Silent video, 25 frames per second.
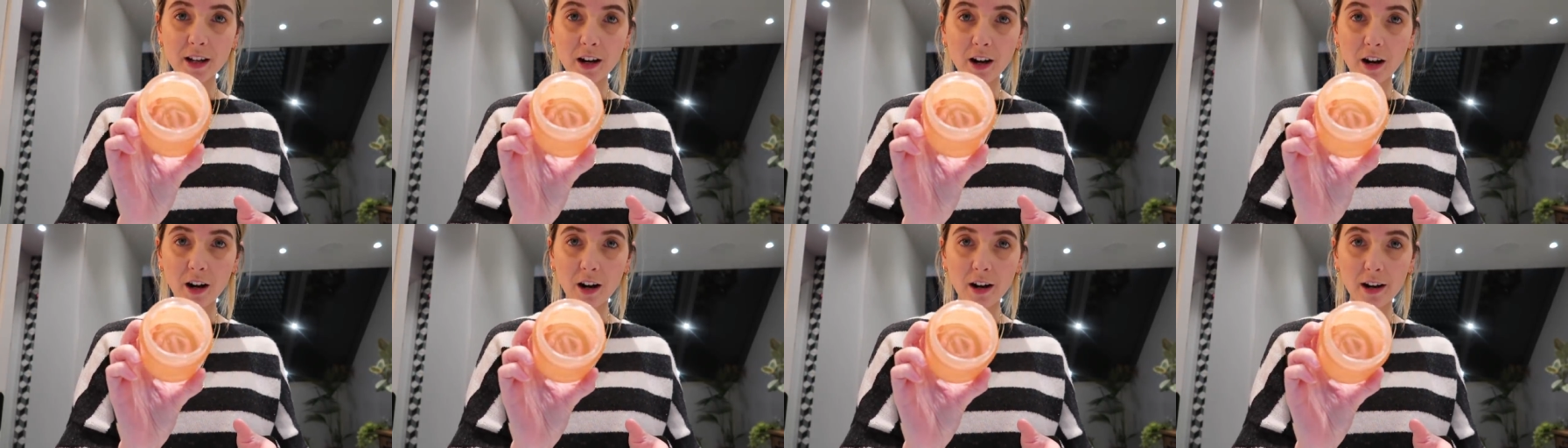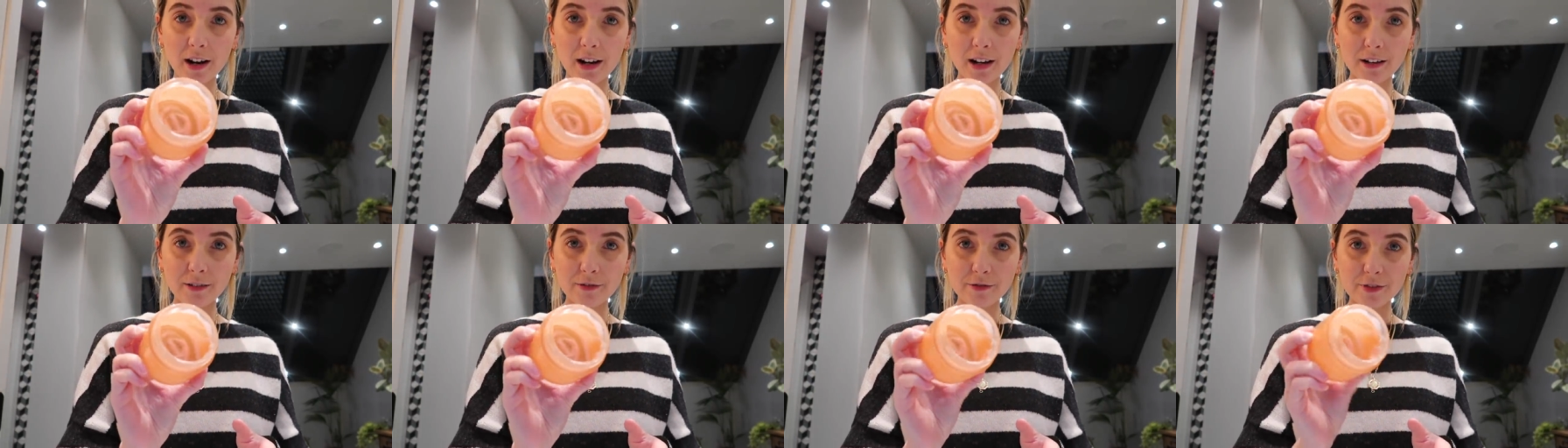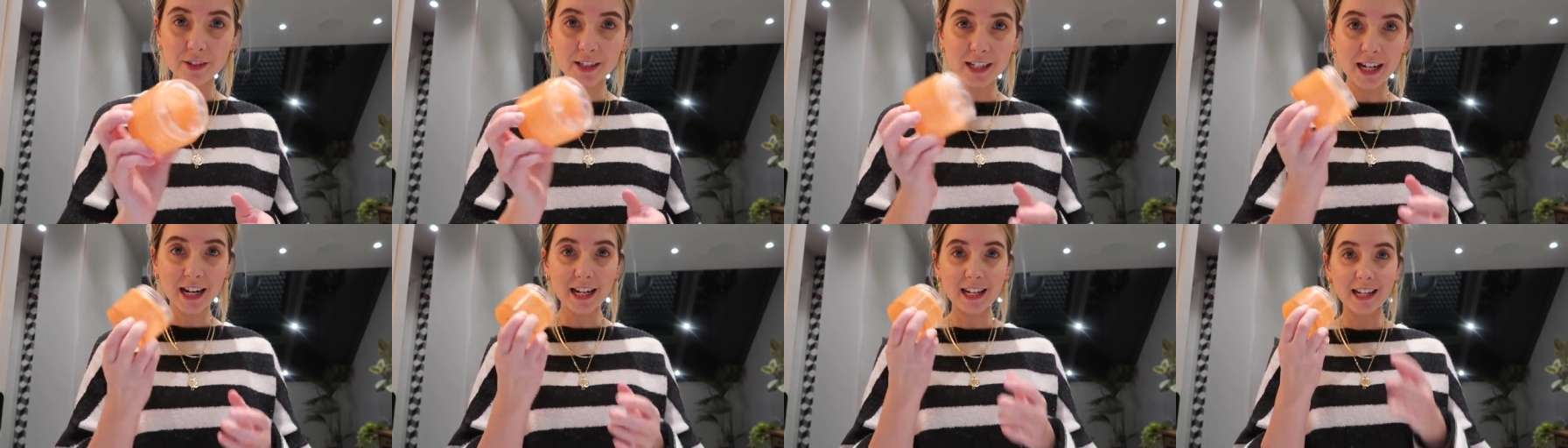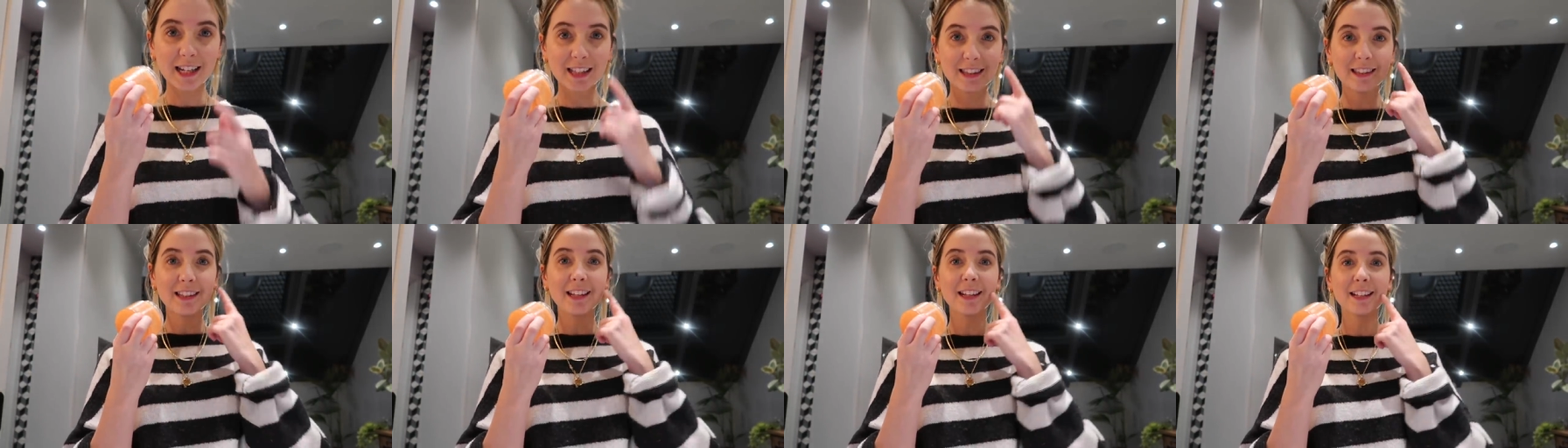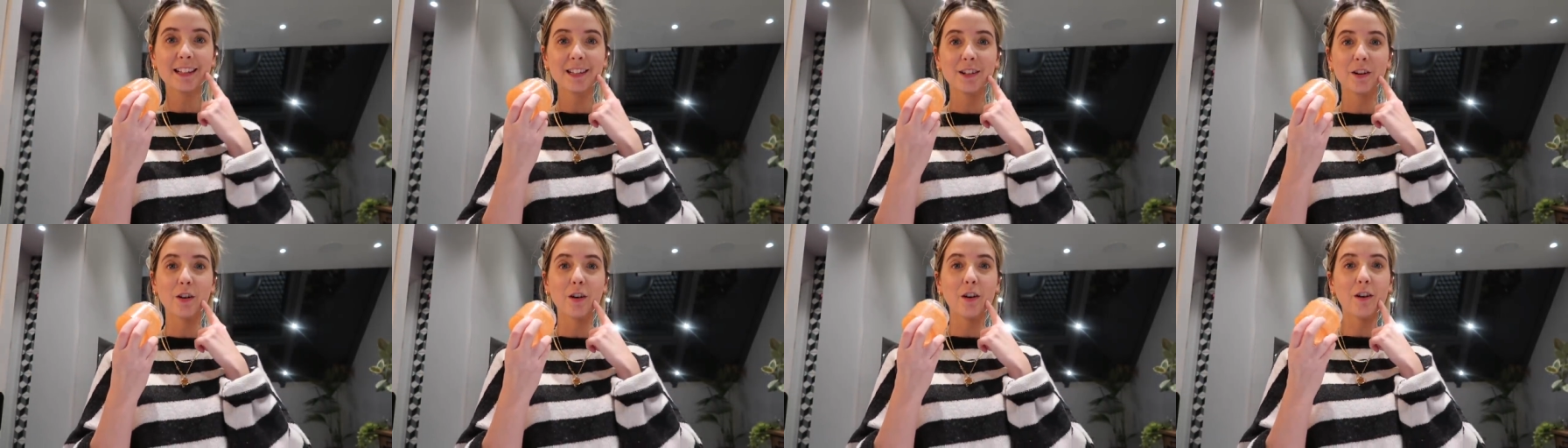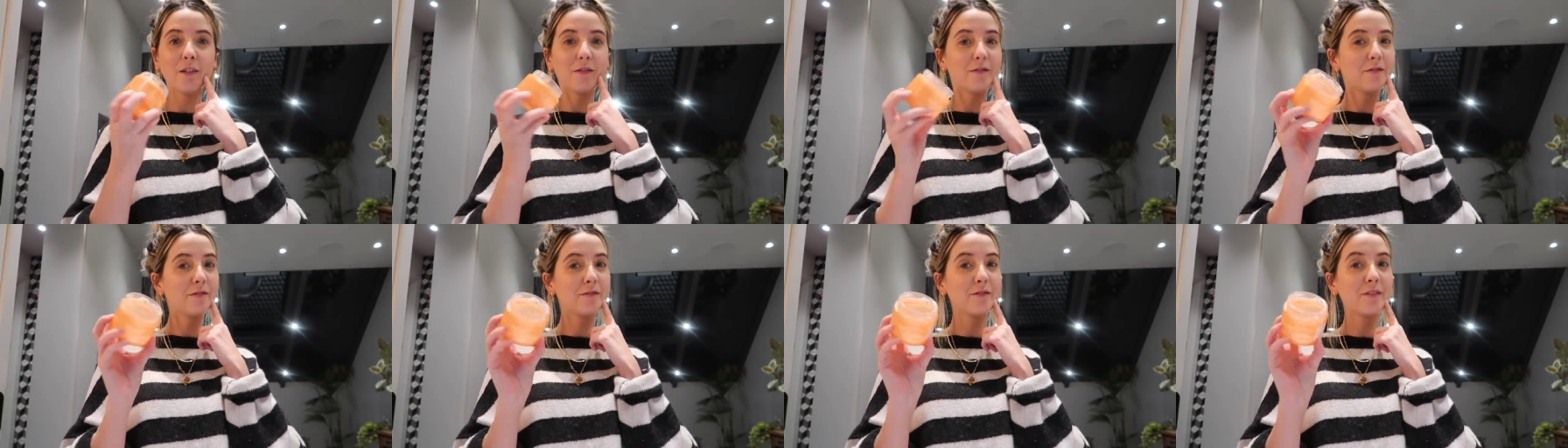I've taken this
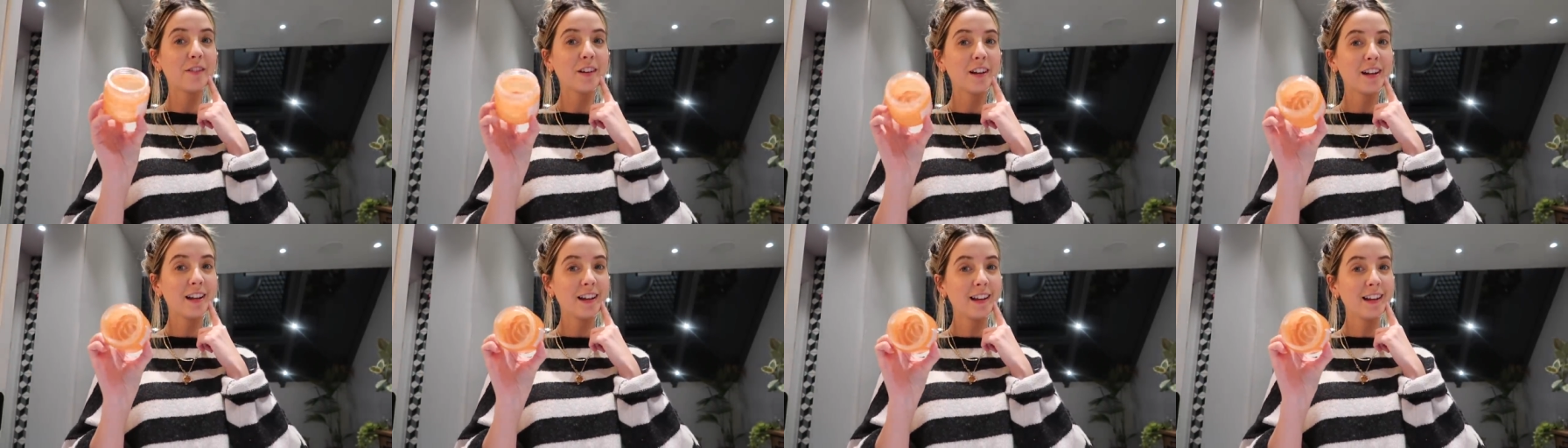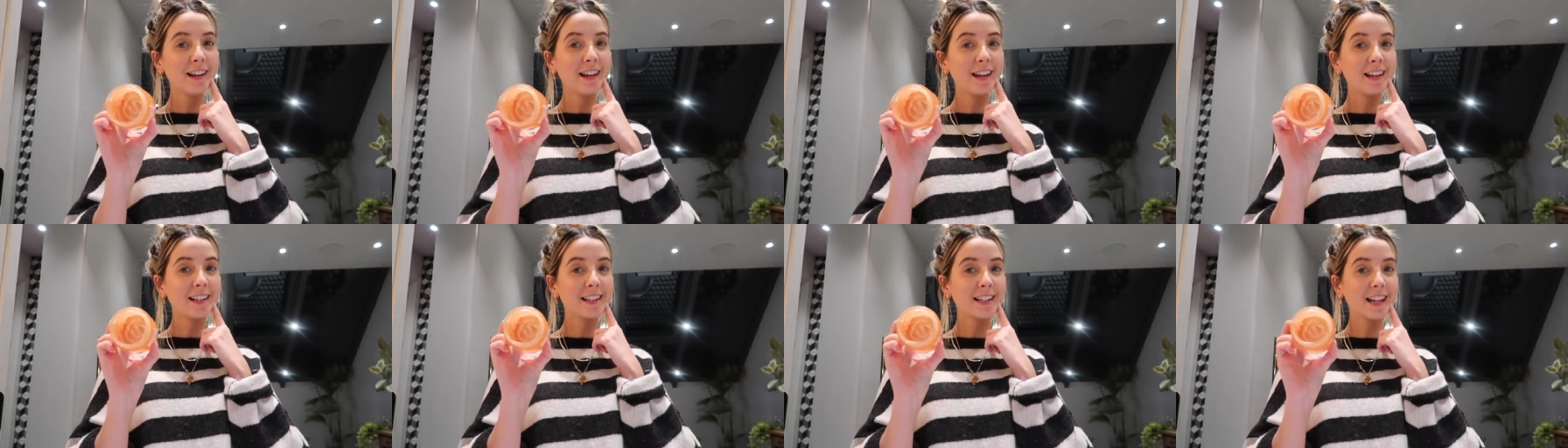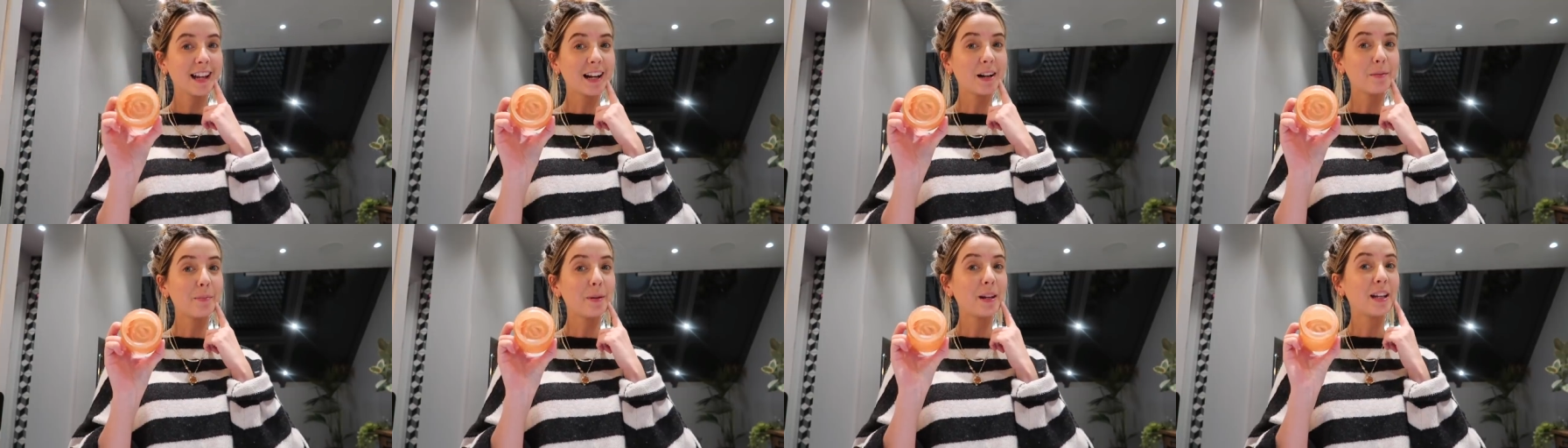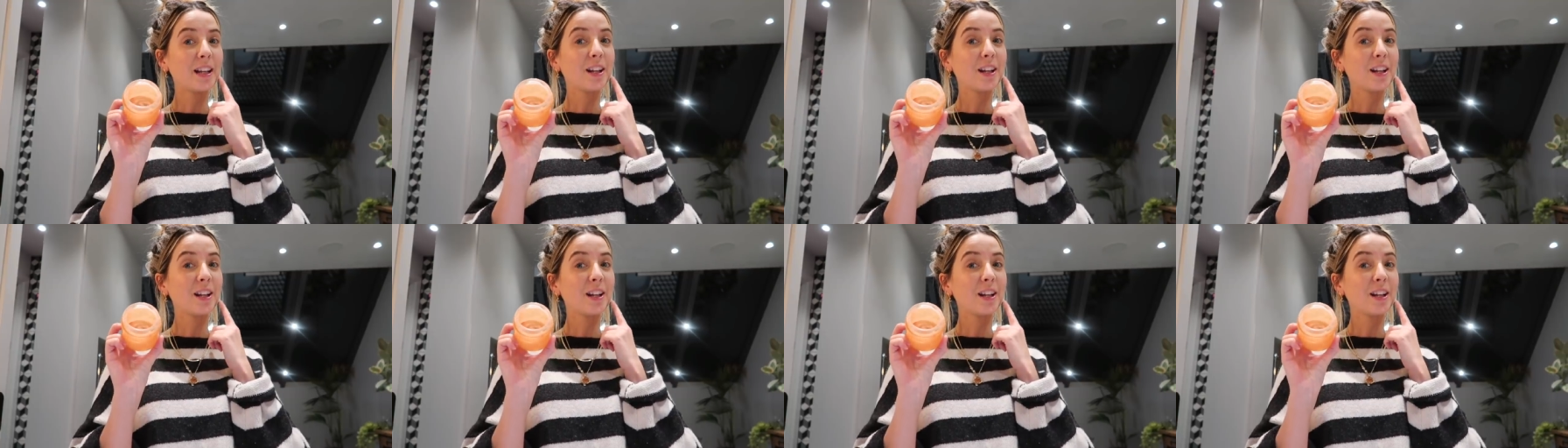off, it's gonna be